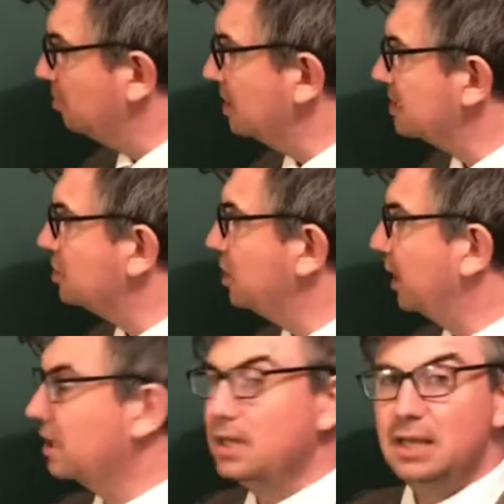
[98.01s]
is to check,
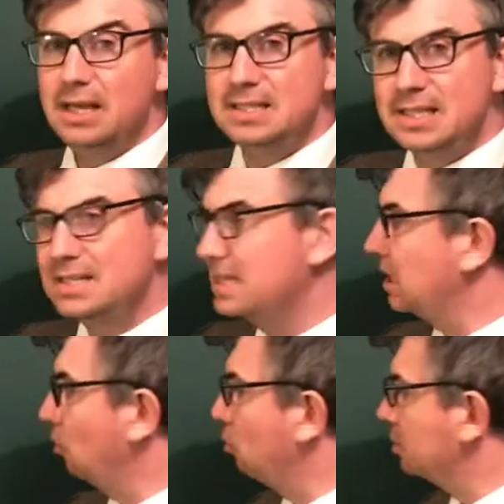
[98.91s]
is this list in
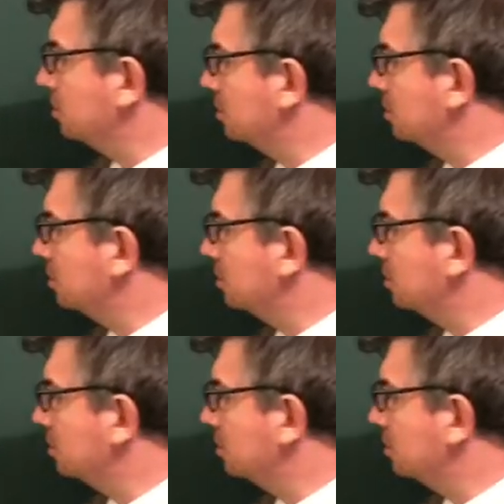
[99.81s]
order?